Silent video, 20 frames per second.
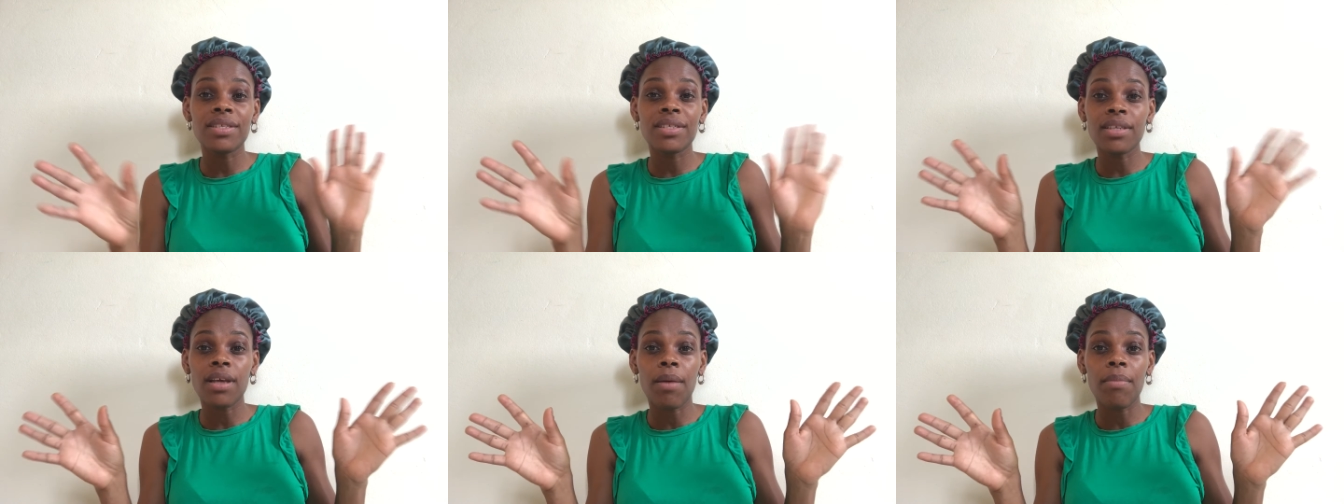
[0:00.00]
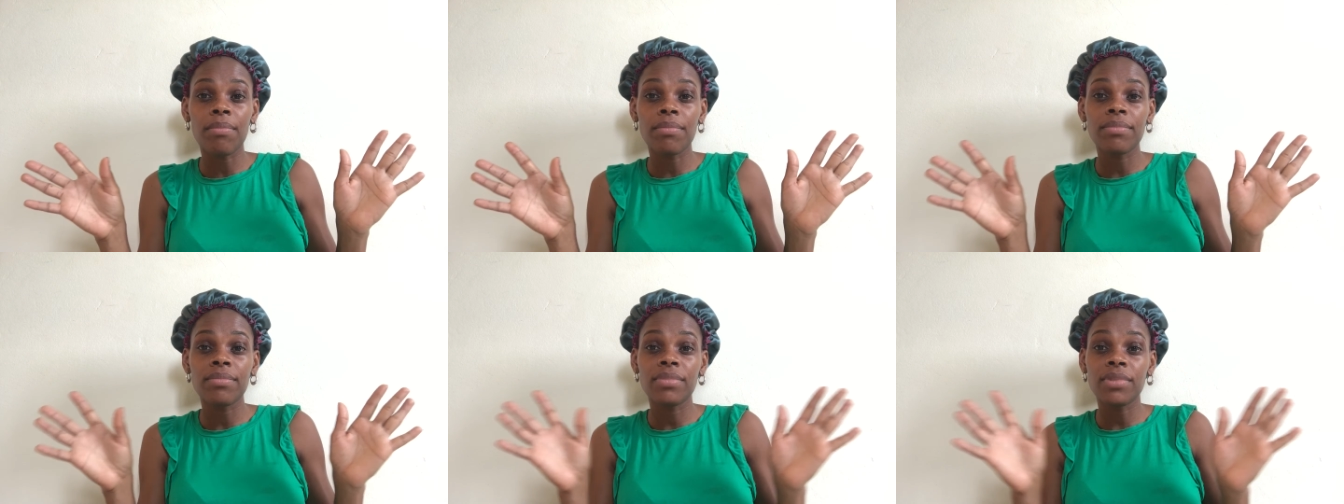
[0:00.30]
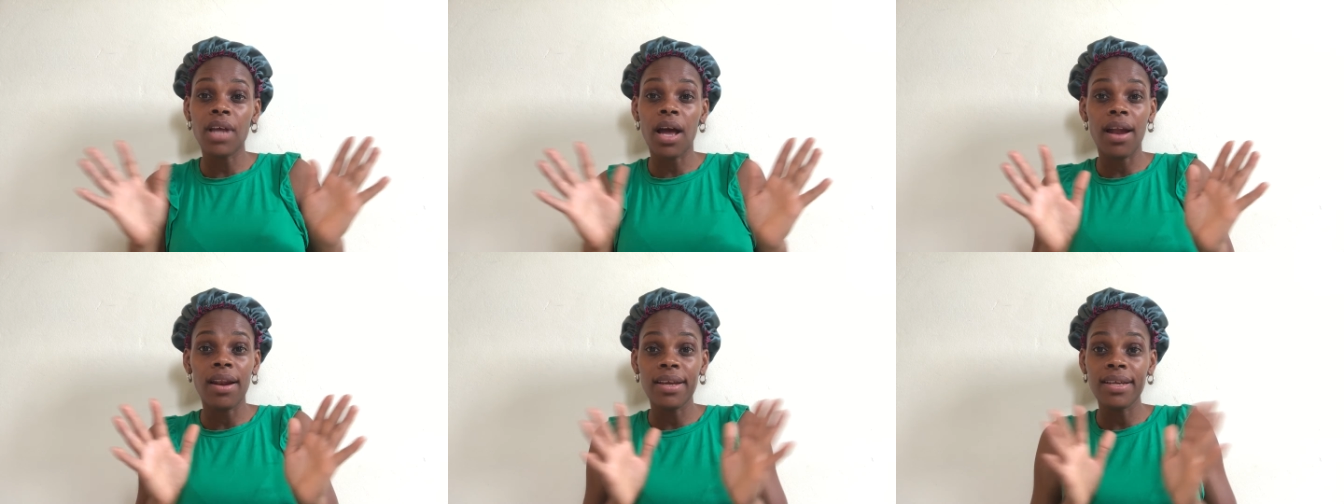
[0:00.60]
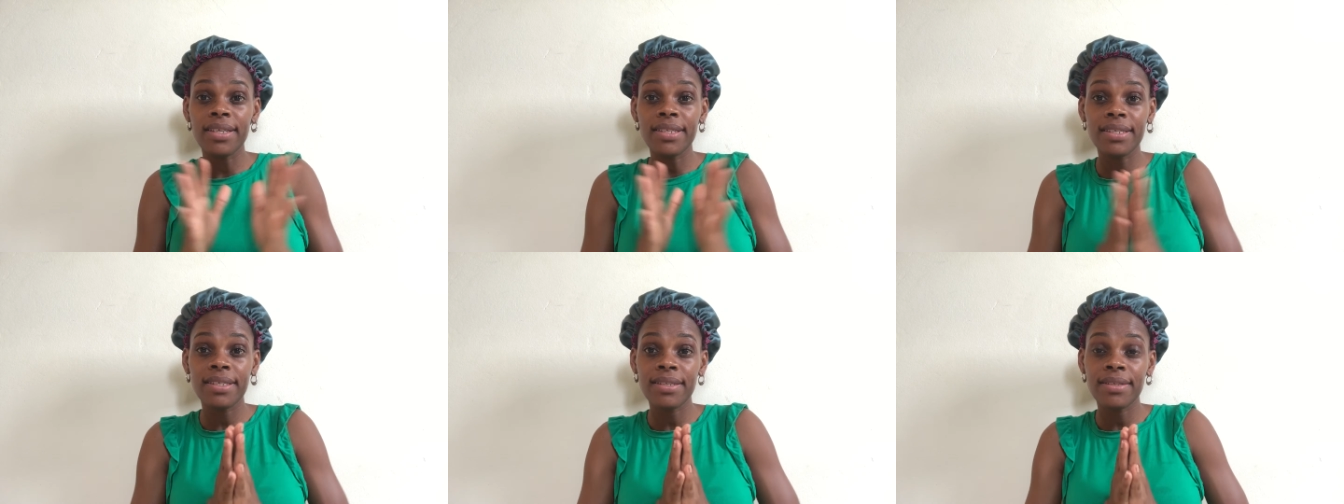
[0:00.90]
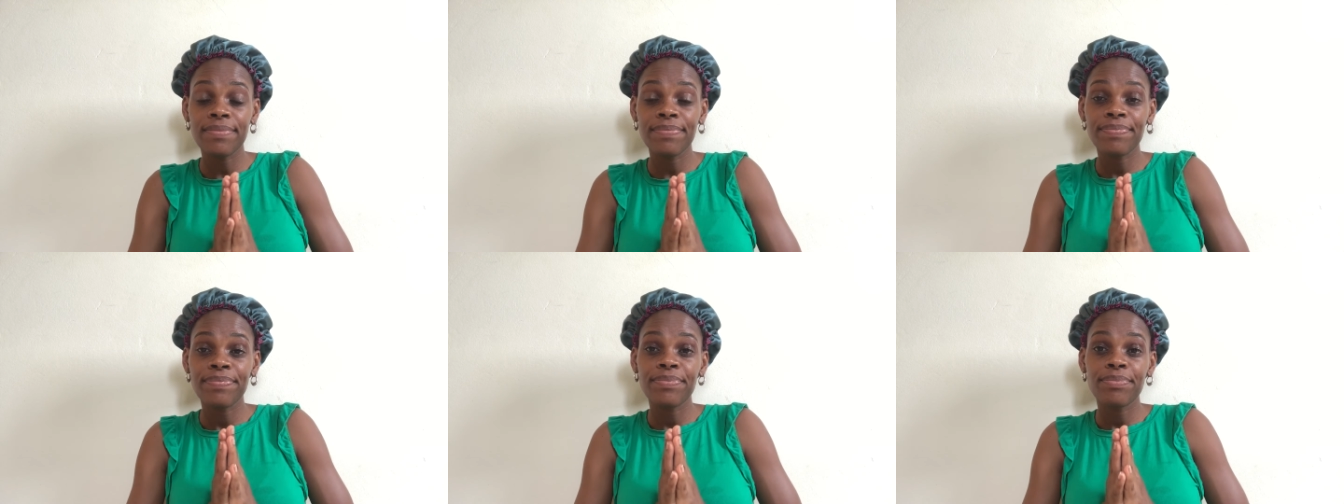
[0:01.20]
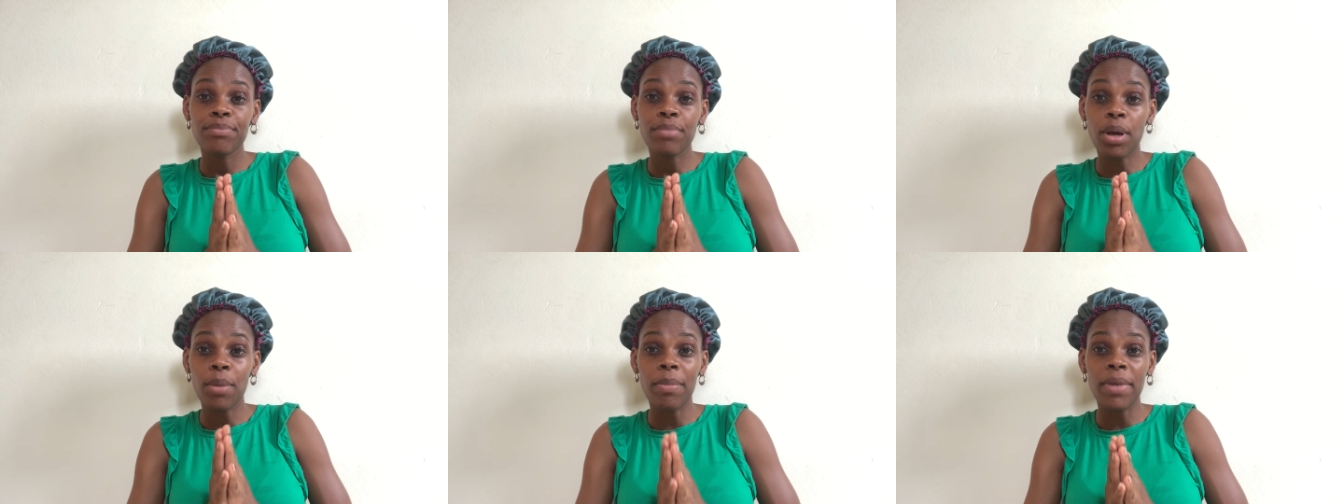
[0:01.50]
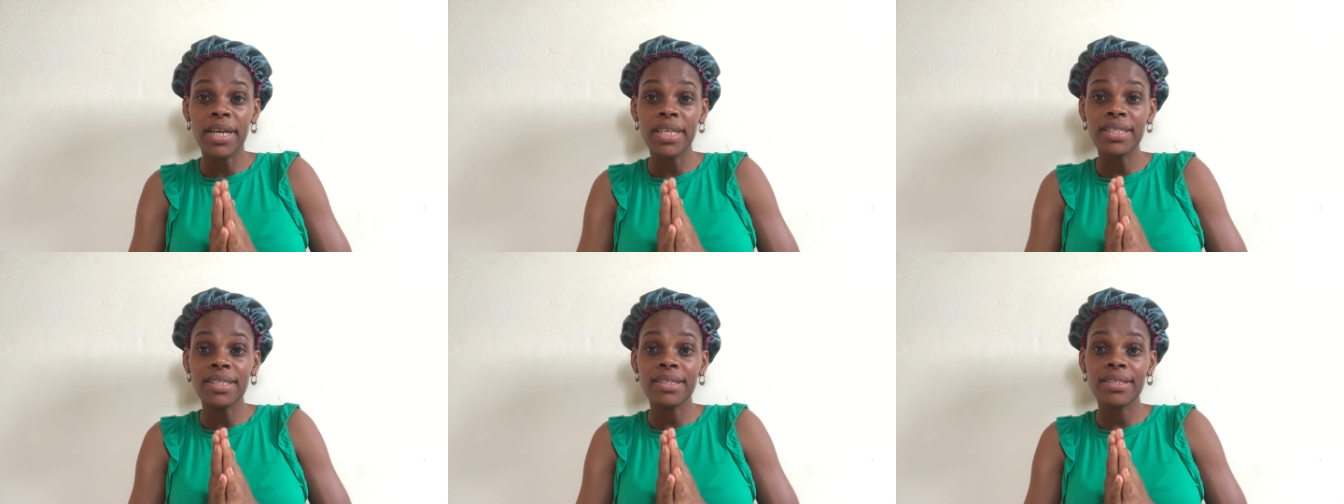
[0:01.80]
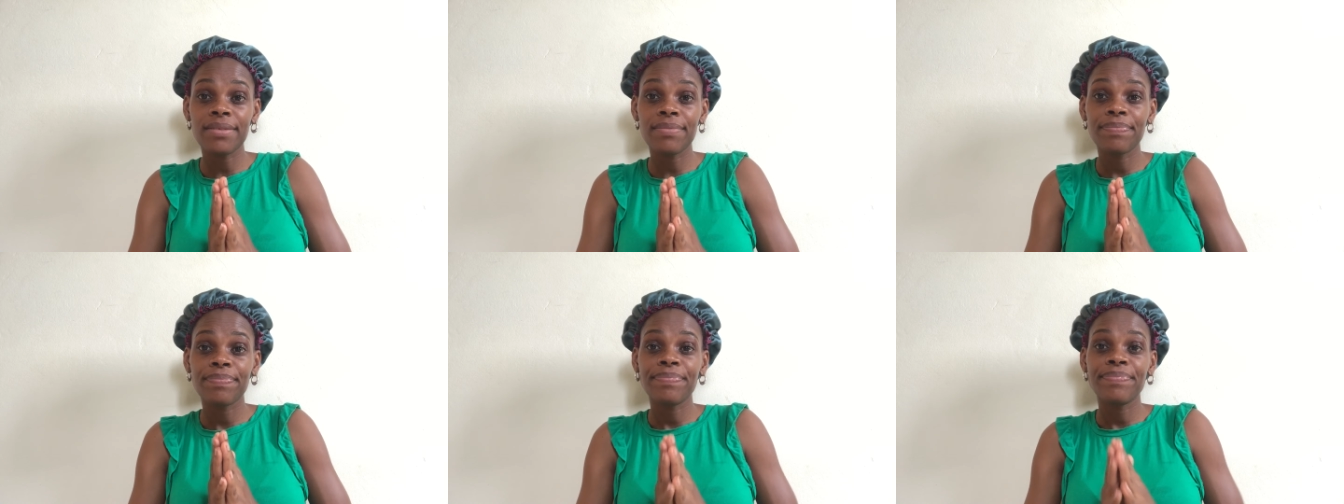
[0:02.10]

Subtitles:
some per month.